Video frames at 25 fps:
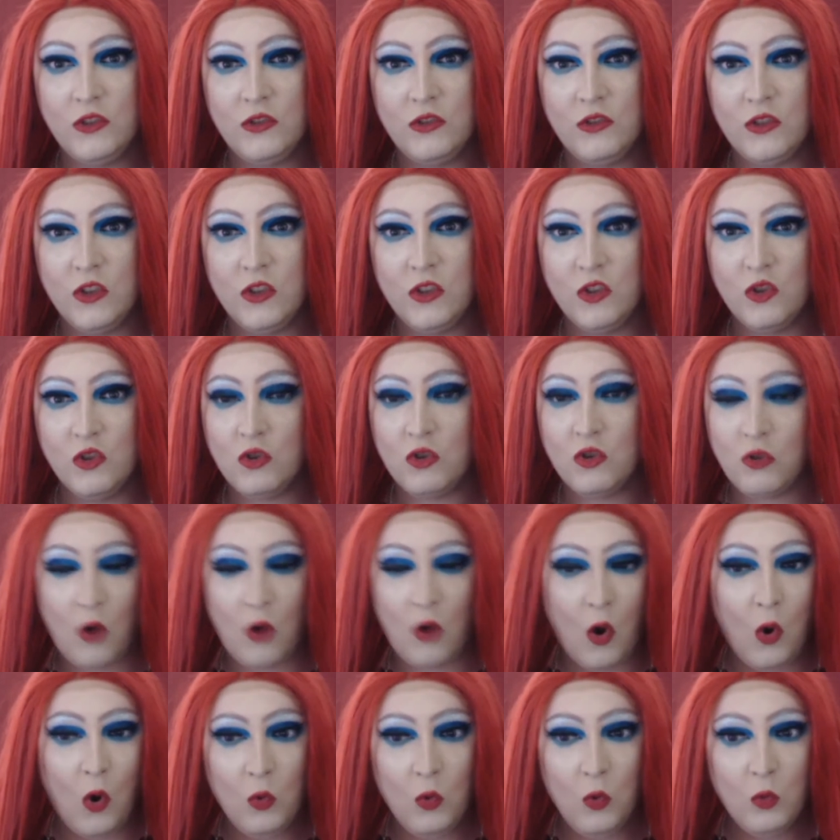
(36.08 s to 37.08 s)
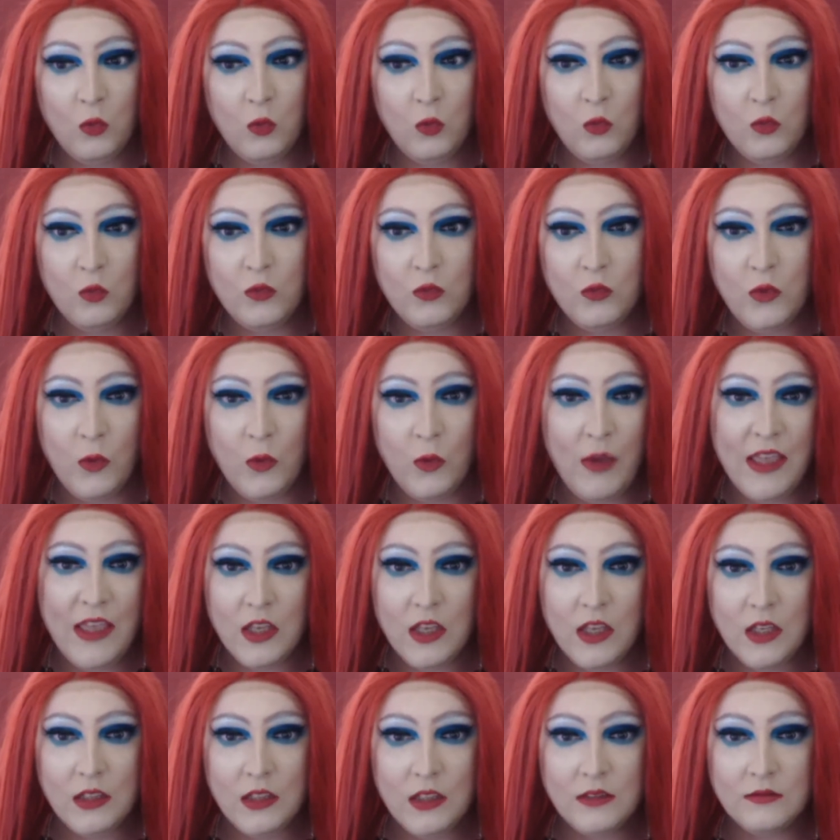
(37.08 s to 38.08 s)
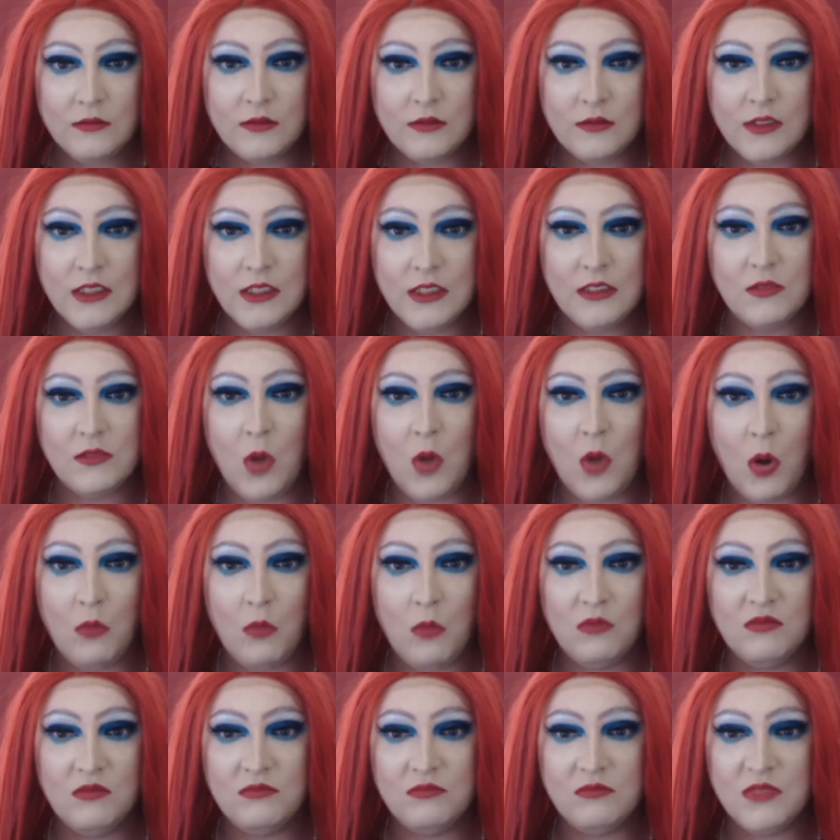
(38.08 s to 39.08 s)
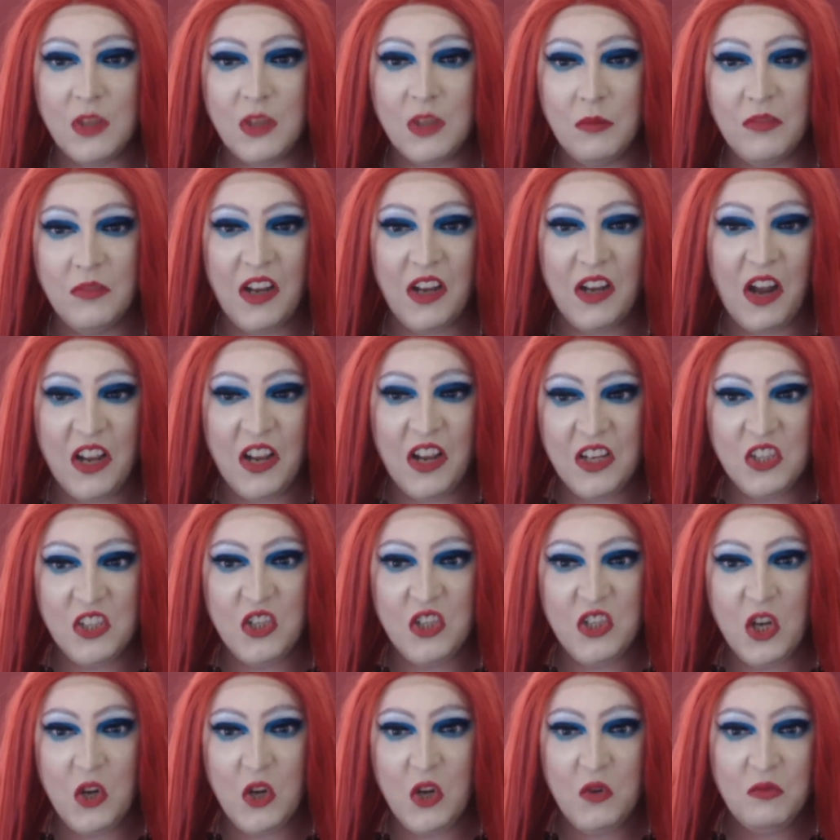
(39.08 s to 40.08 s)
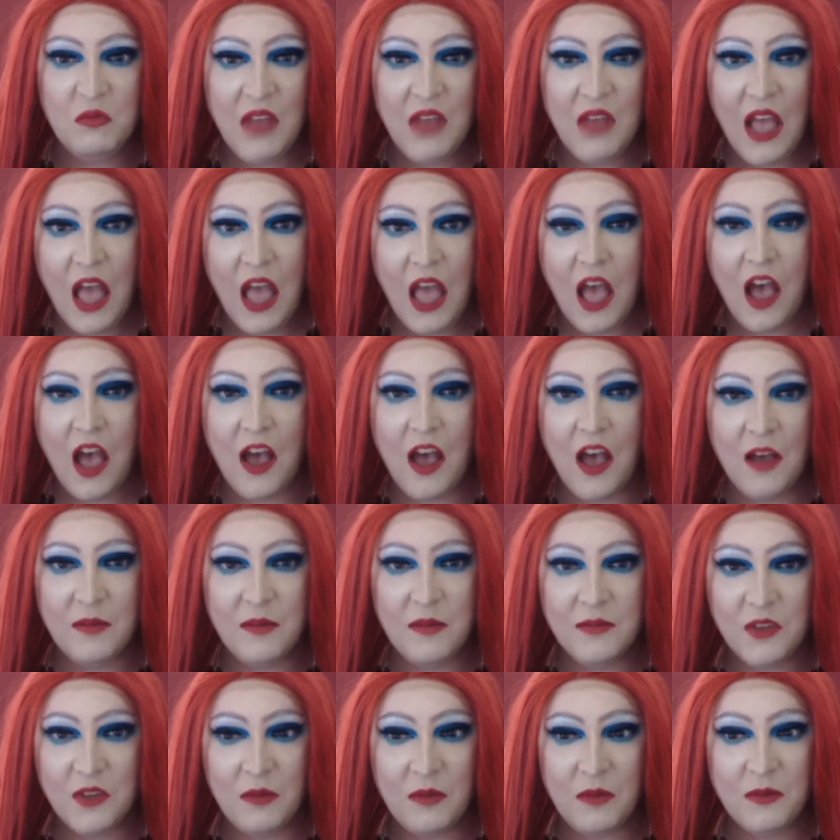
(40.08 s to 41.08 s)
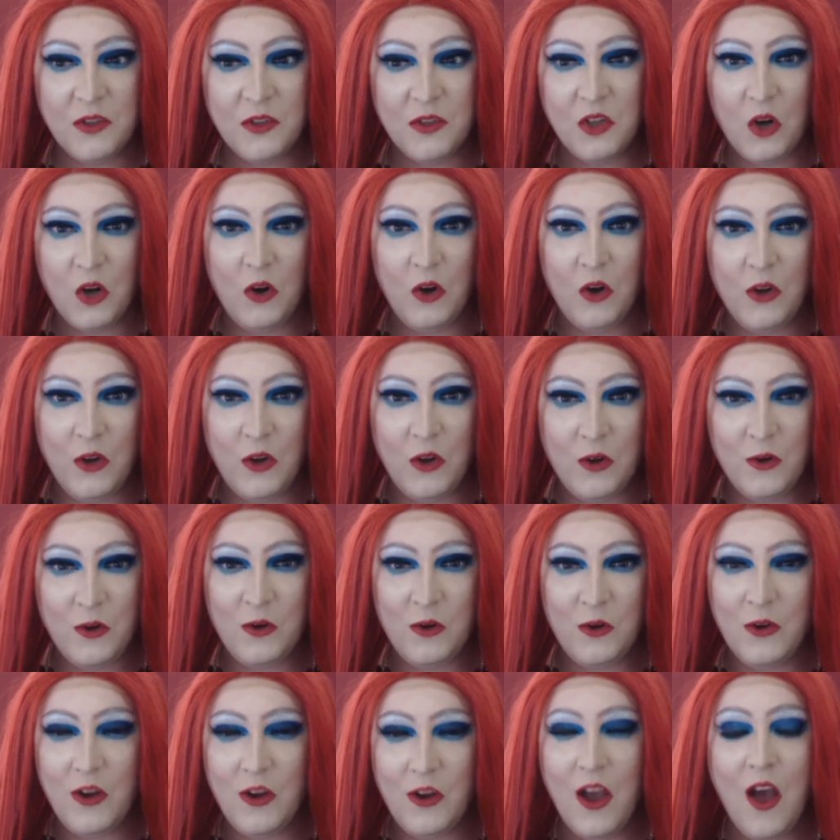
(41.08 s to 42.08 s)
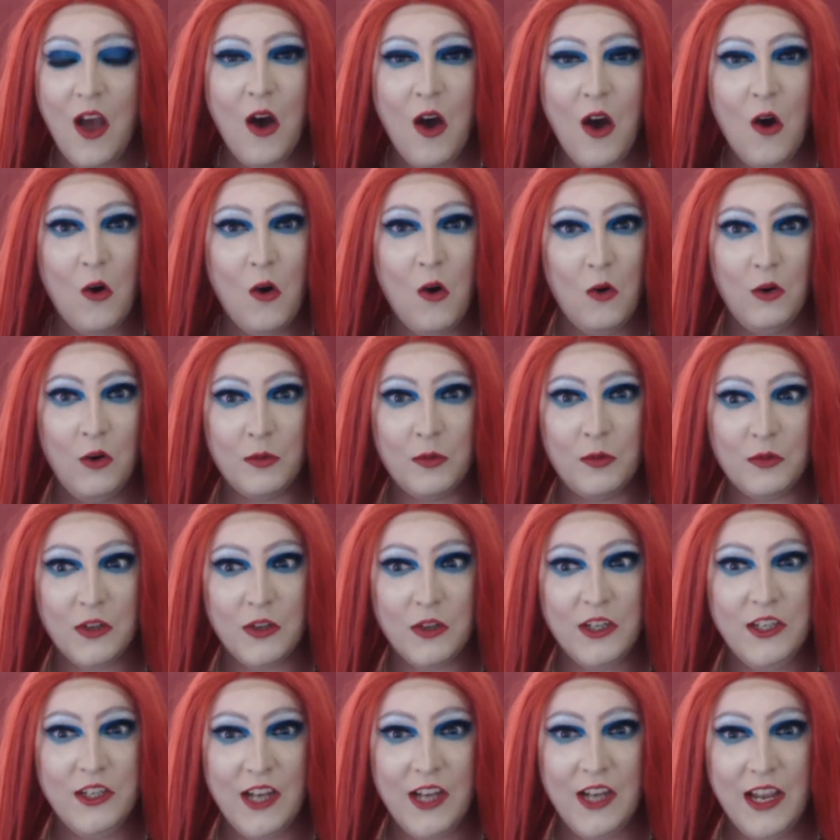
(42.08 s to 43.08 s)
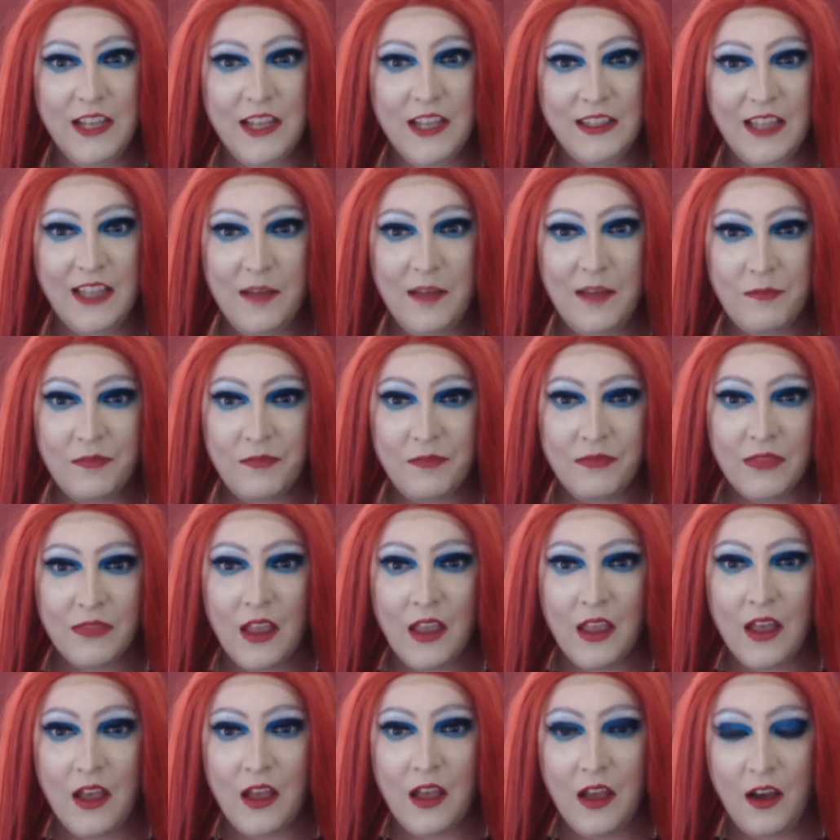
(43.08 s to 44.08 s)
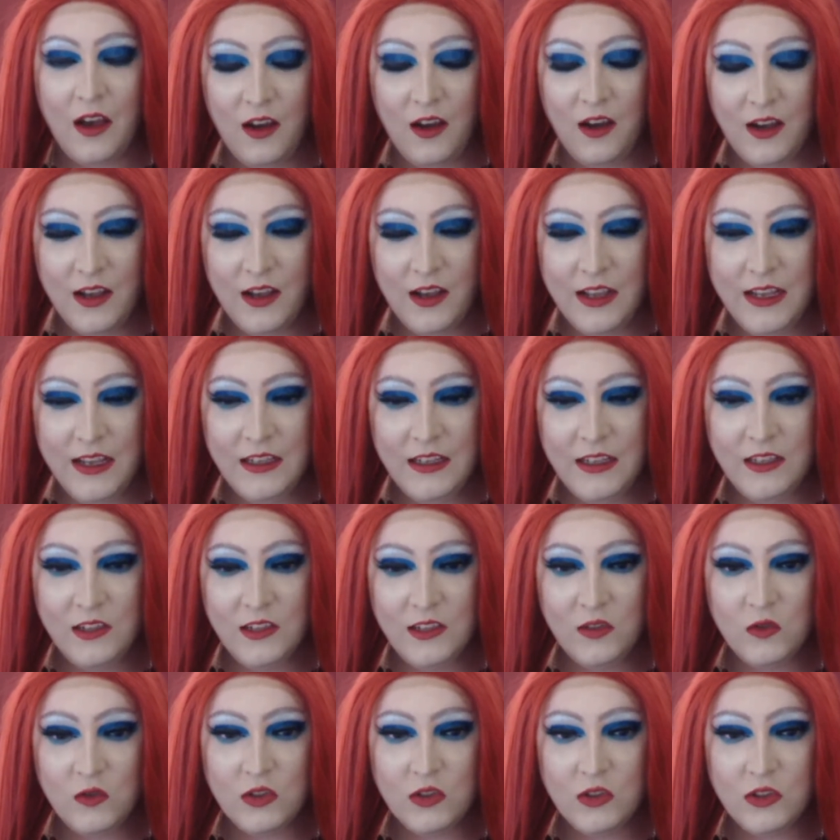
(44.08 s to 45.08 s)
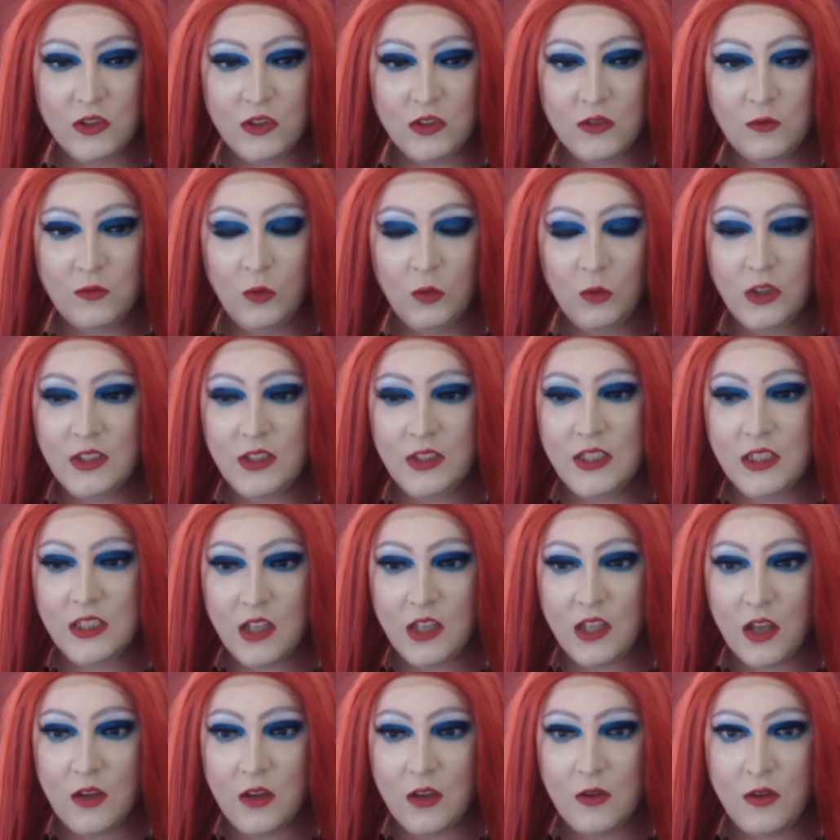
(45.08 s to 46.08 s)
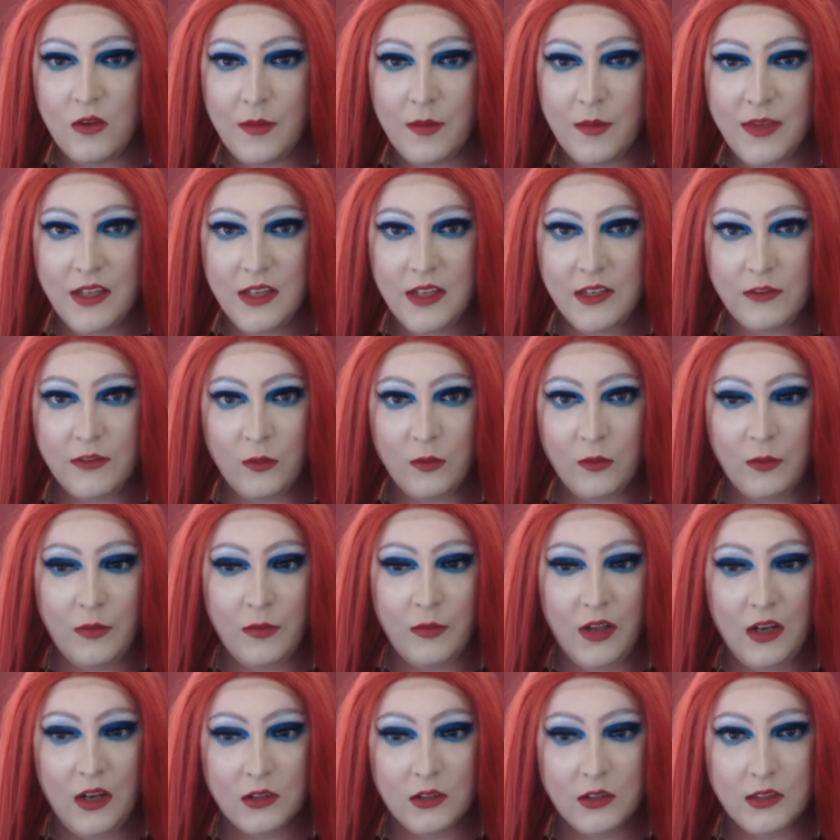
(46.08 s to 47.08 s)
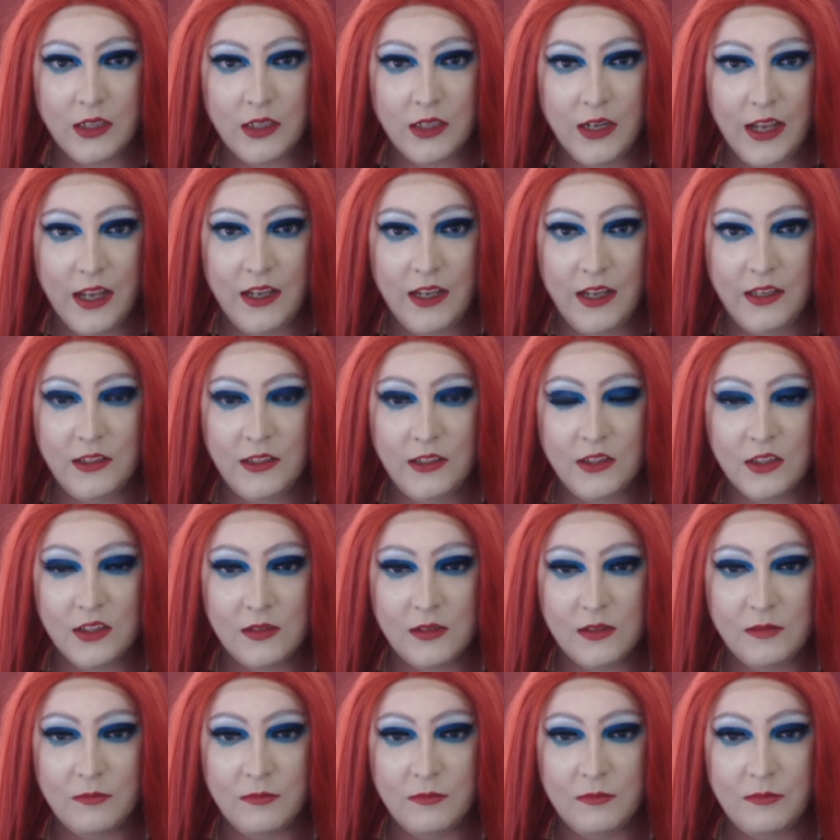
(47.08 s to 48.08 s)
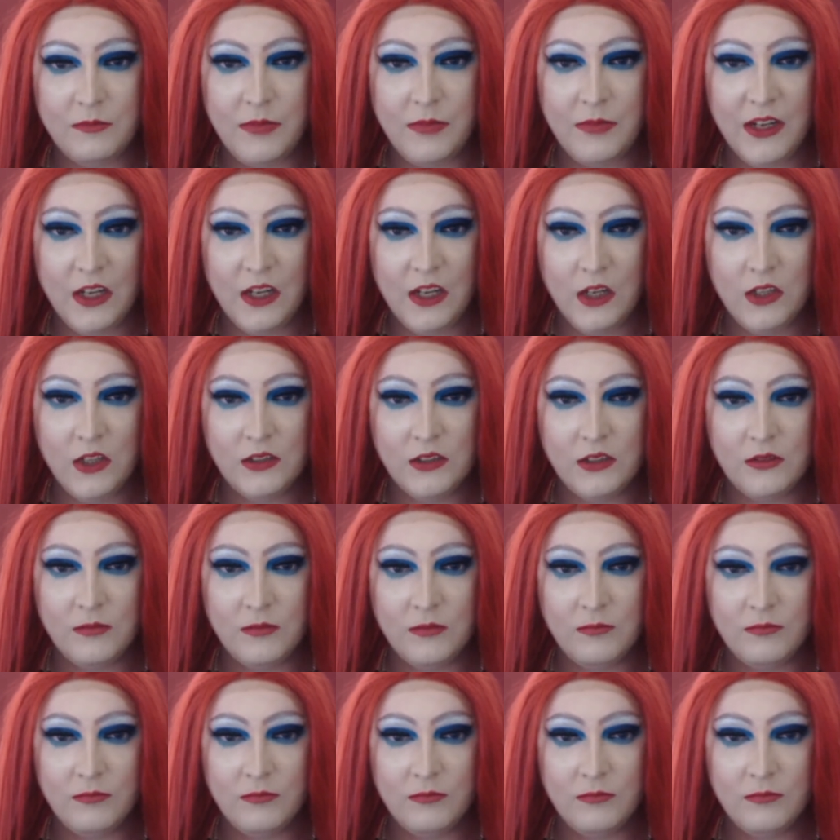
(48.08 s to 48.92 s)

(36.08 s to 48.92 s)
control the weather. It's not something I can do. So I'm sure you all appreciate that. I wanted to go a bit different with my look today, just because